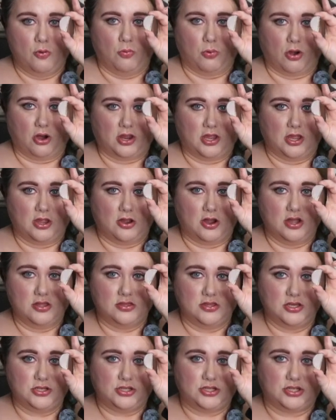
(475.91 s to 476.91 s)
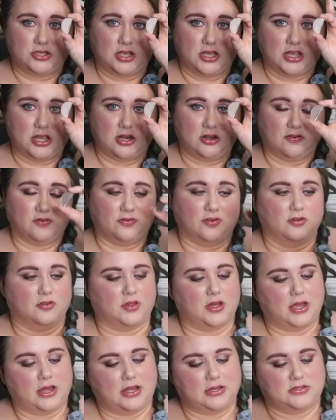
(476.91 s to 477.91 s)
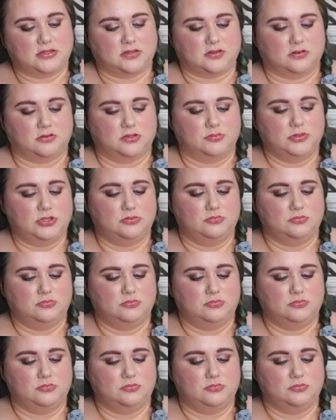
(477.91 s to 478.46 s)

working on this shade for that? So